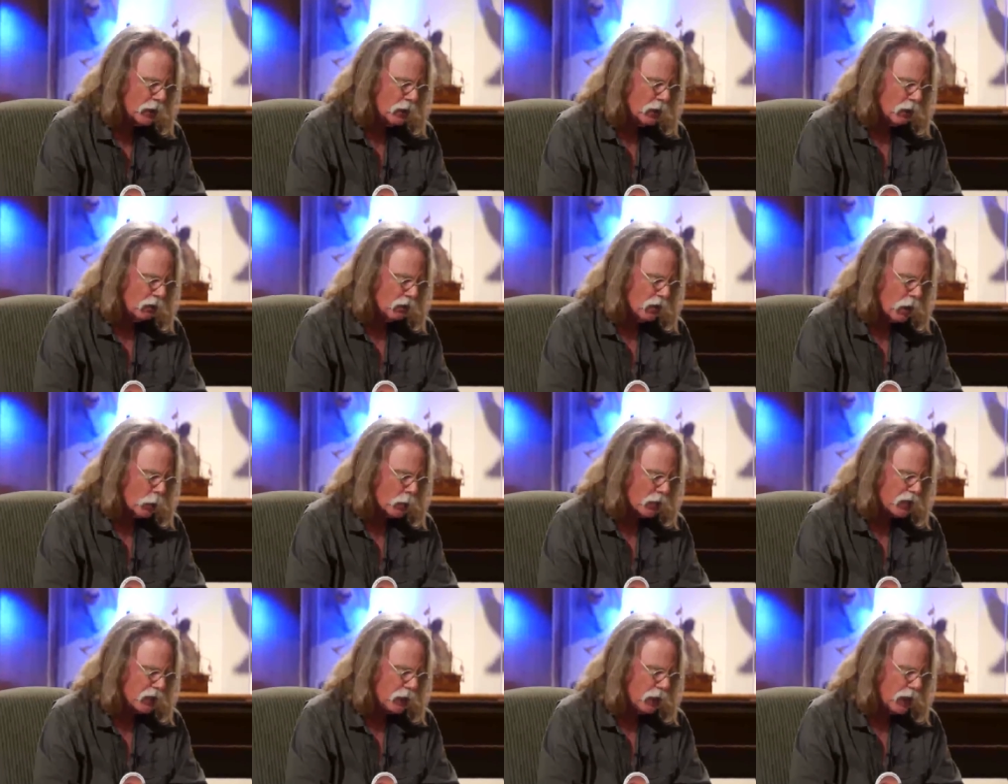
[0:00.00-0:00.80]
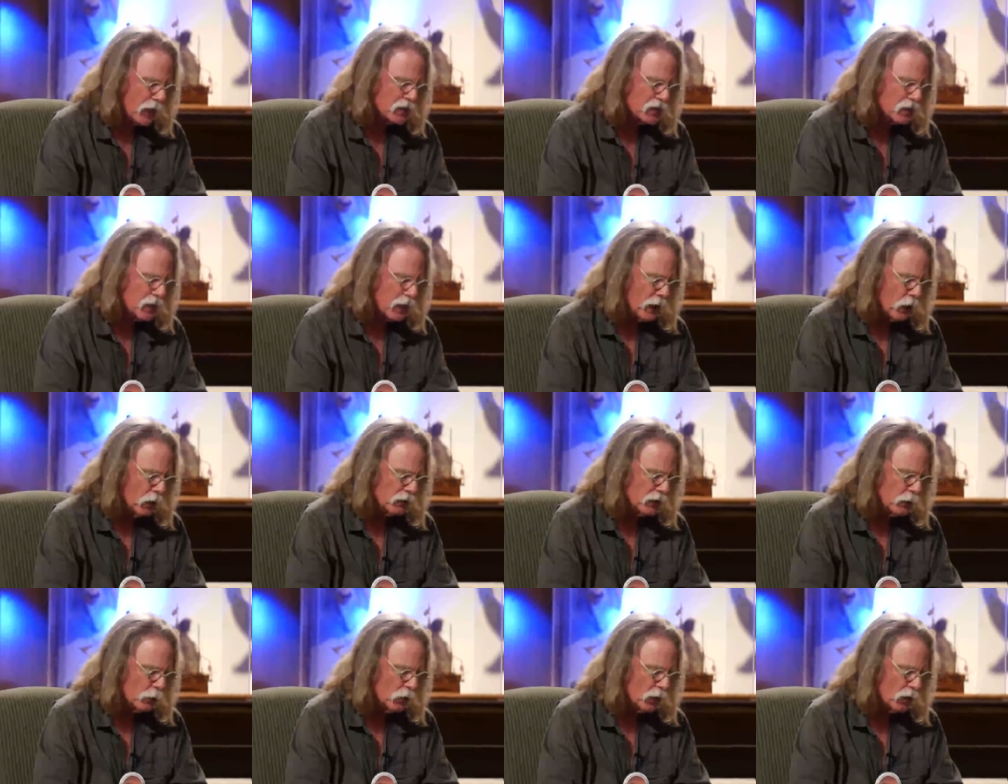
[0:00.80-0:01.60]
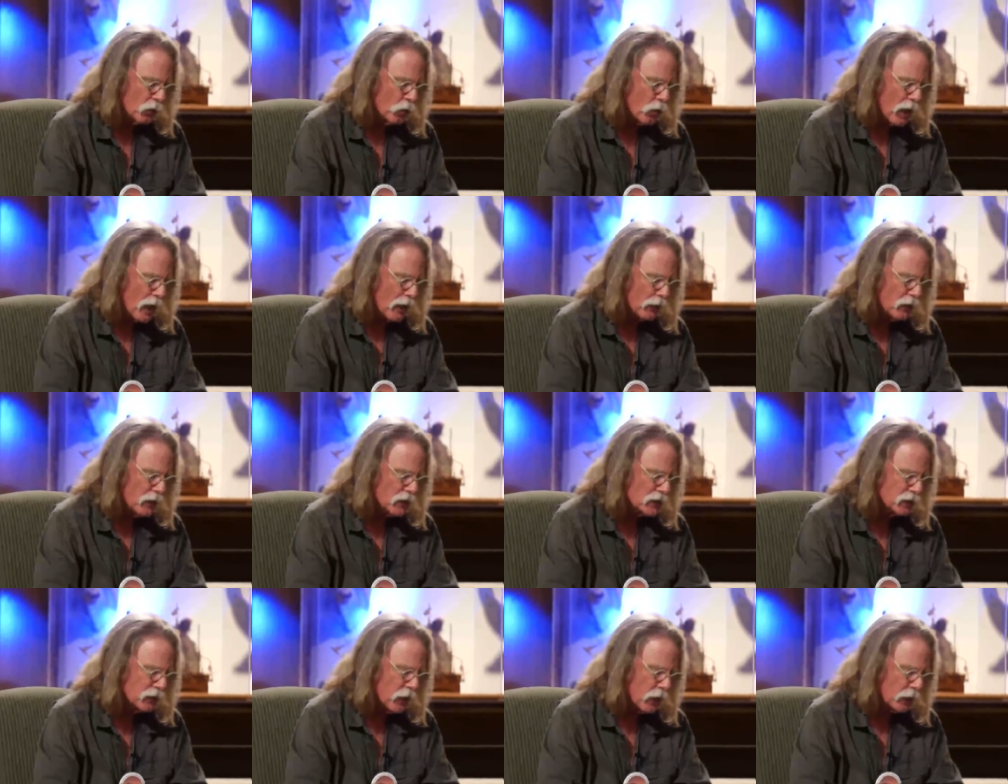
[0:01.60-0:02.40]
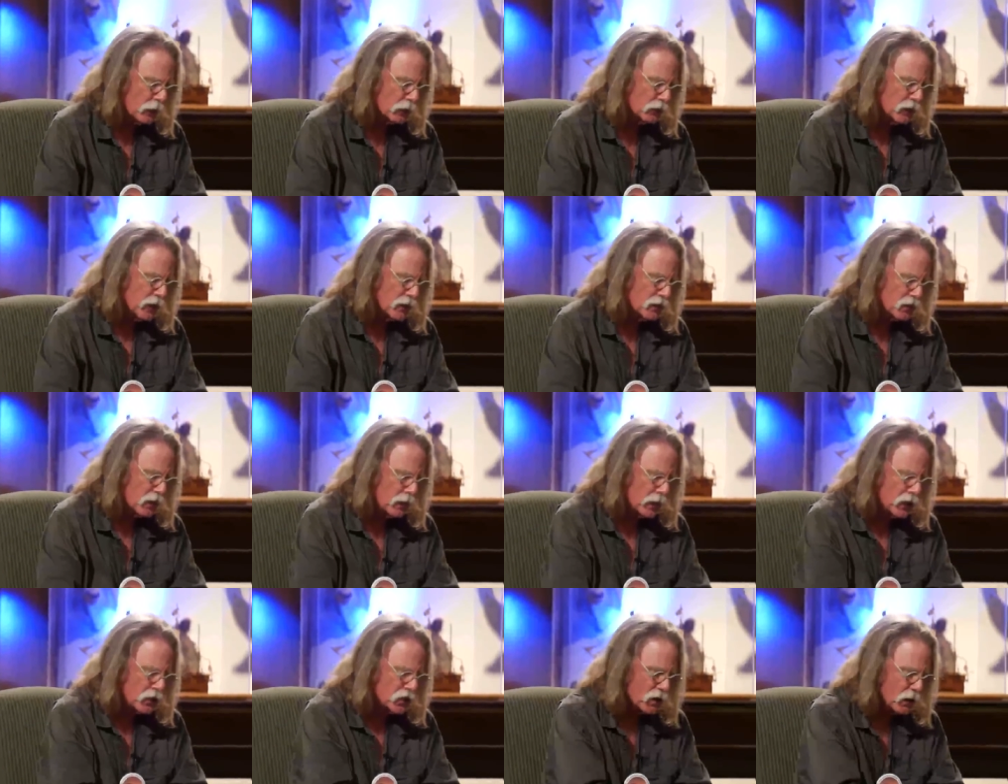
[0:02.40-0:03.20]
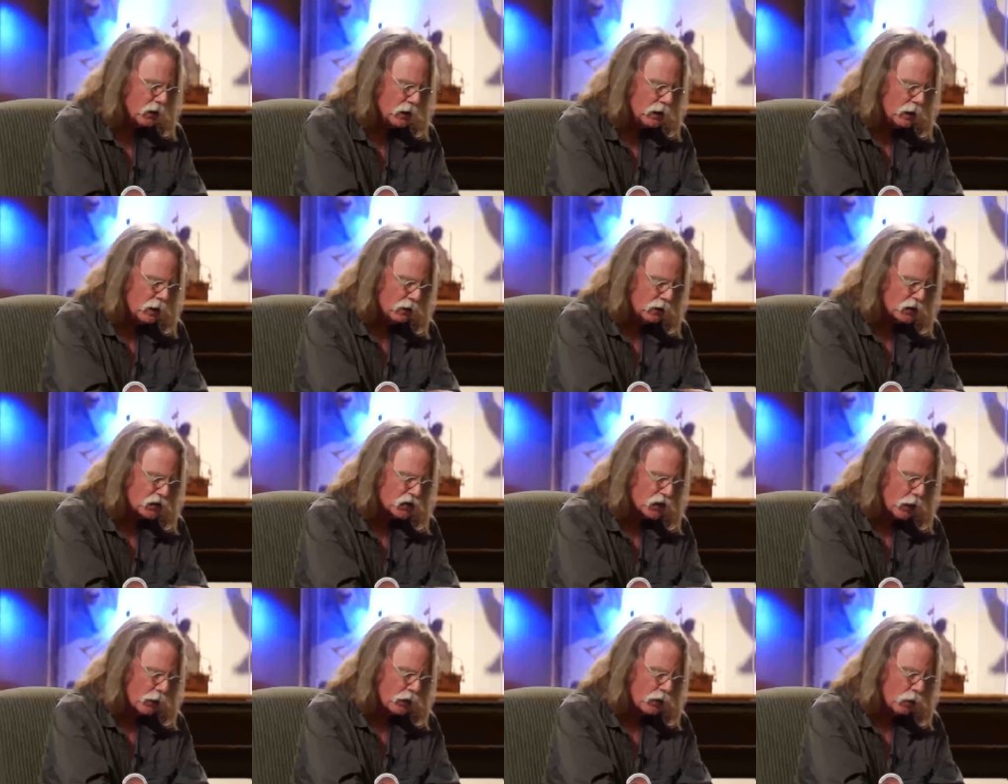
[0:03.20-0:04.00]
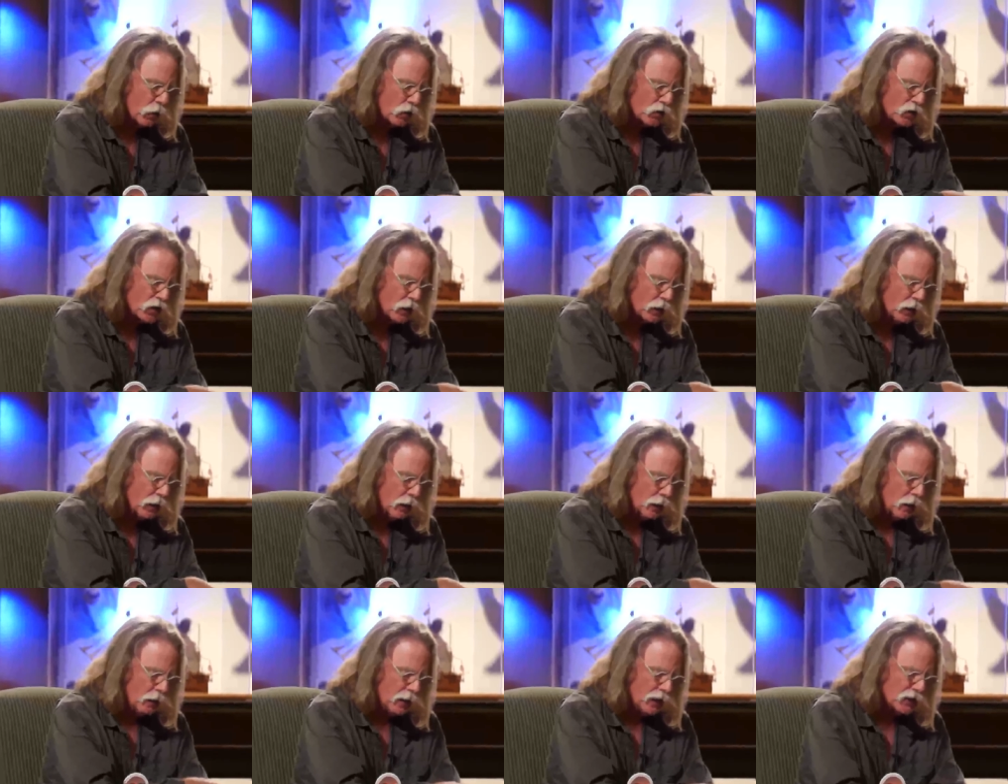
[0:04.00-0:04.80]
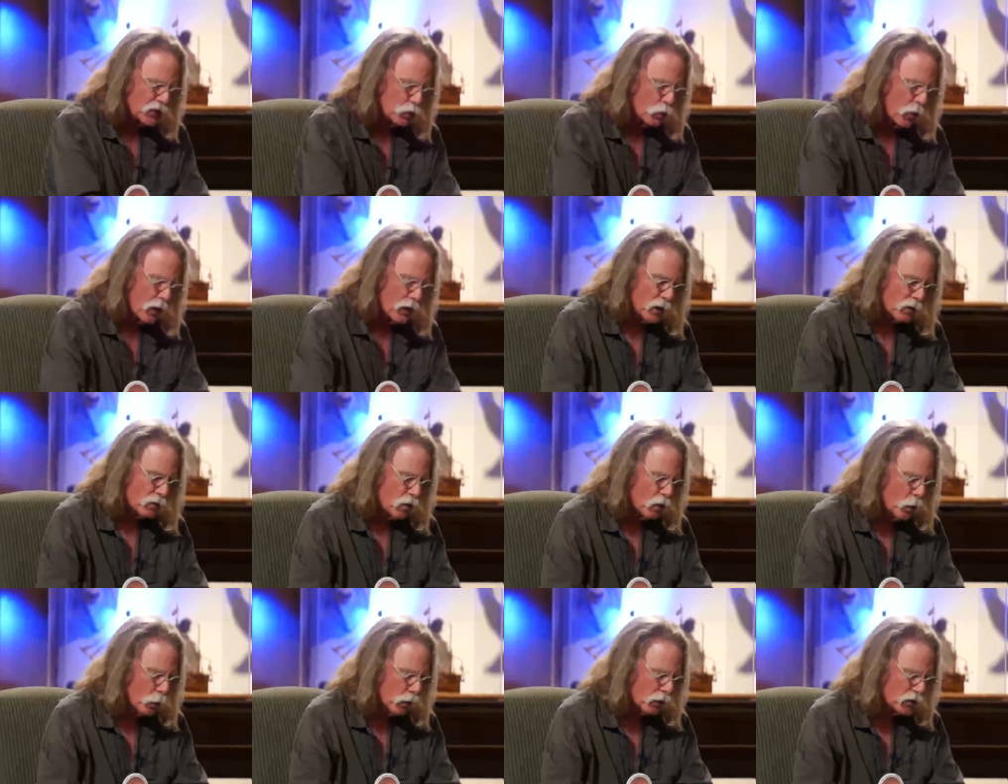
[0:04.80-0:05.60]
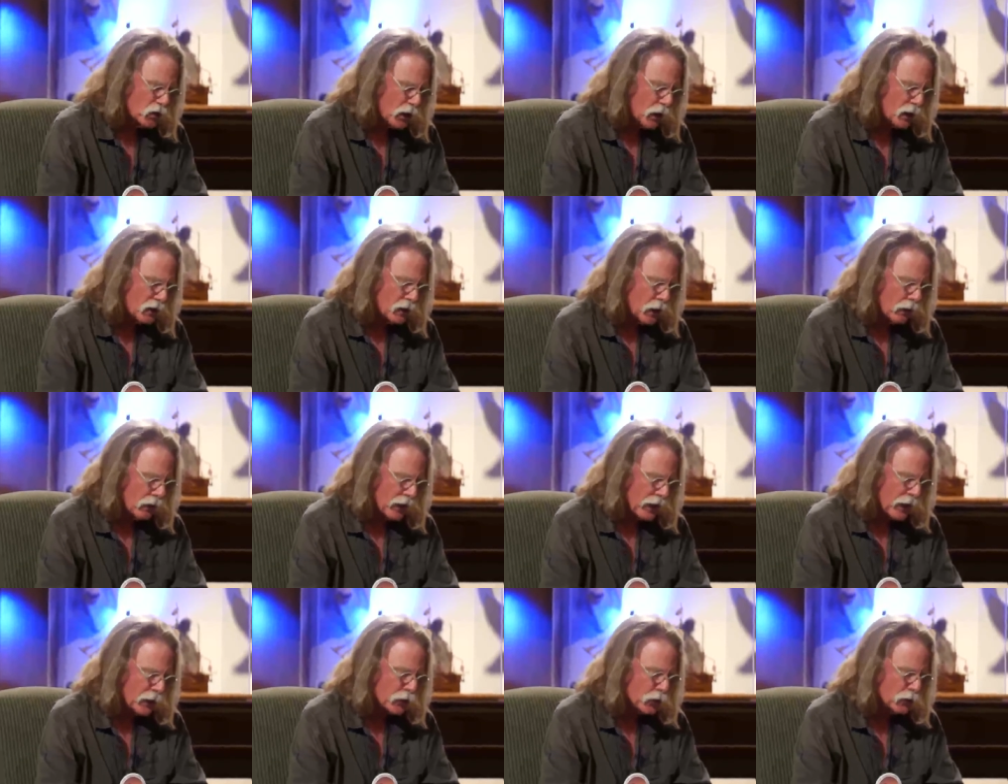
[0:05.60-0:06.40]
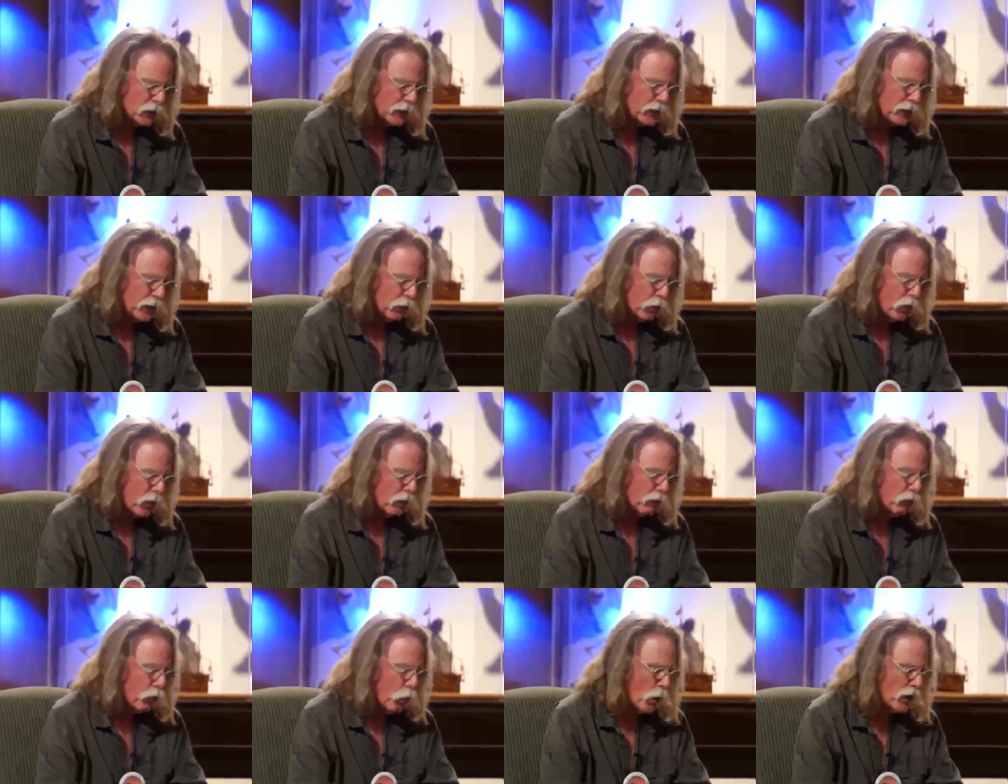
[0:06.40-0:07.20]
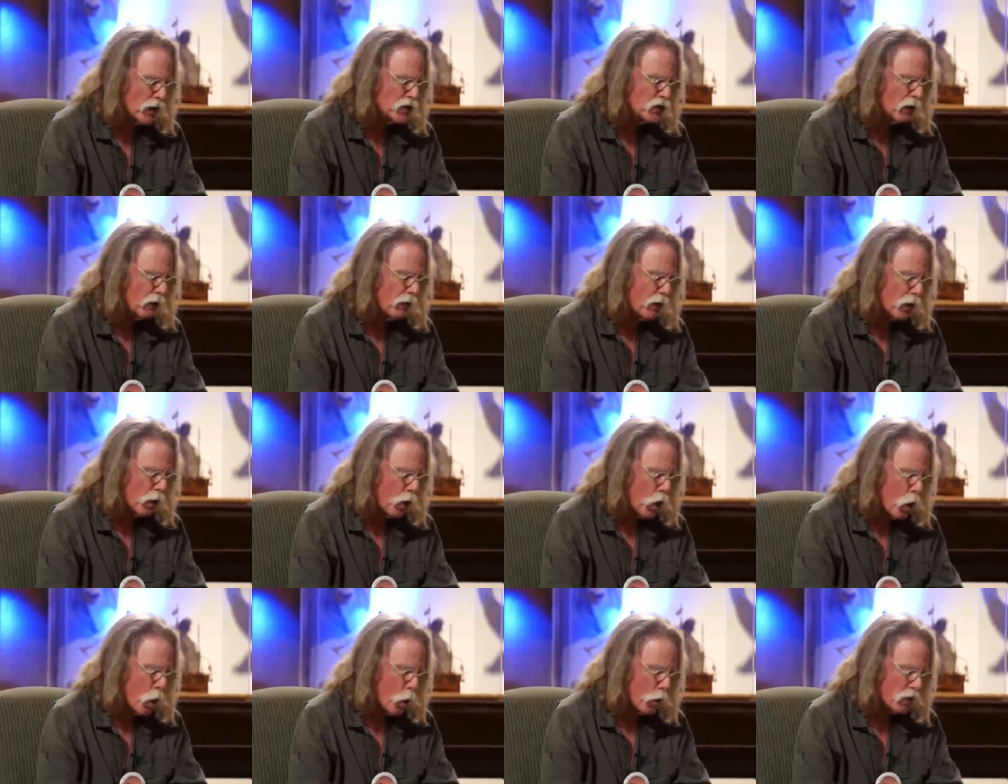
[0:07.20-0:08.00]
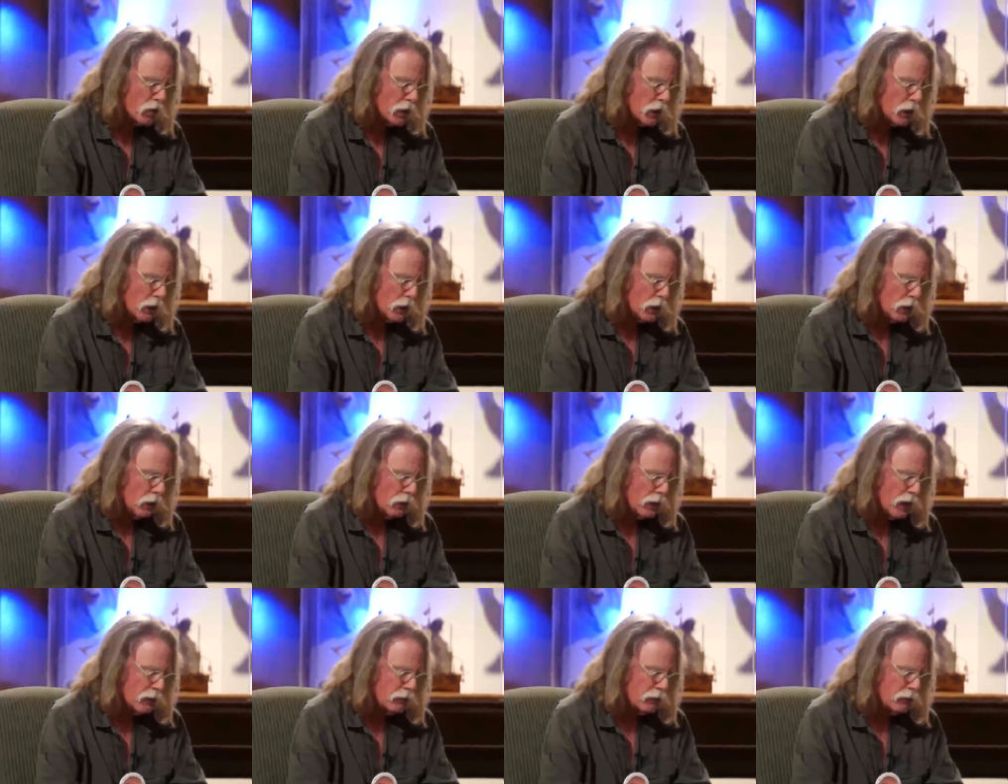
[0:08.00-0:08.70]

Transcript: along with the ice that held it, will arrive at its final destination, the Southern Ocean. Its winter crew will change out annually or on a voyage of their own. That